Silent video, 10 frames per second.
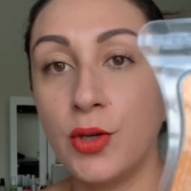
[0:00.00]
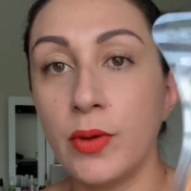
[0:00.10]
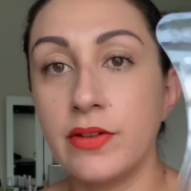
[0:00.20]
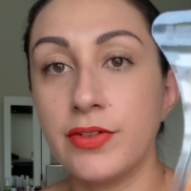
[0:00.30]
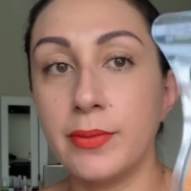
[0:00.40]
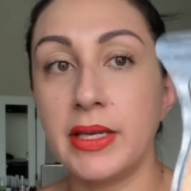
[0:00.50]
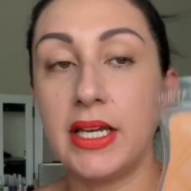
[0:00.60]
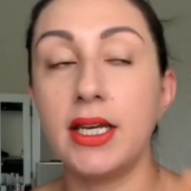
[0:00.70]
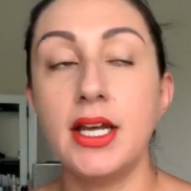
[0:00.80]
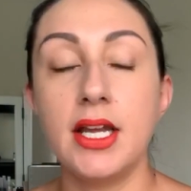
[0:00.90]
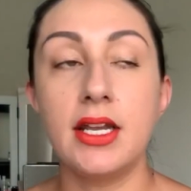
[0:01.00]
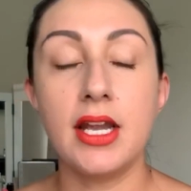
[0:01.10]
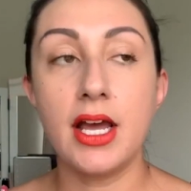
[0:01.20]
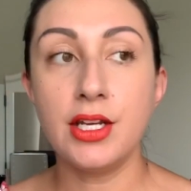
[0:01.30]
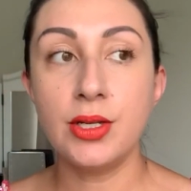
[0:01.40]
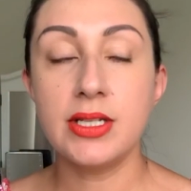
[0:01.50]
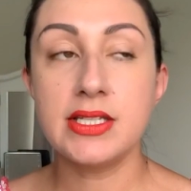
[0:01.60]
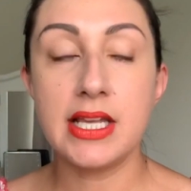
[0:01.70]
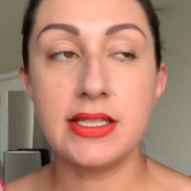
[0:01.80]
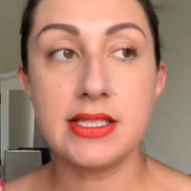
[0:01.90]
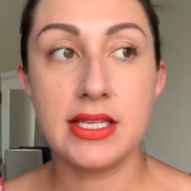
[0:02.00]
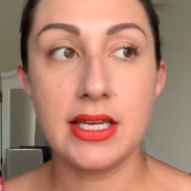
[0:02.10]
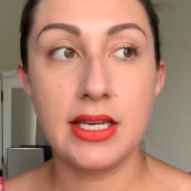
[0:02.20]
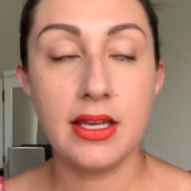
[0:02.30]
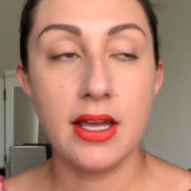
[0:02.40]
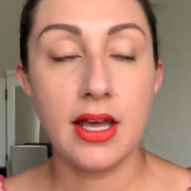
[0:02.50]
one for me. Not new to SCENTSY.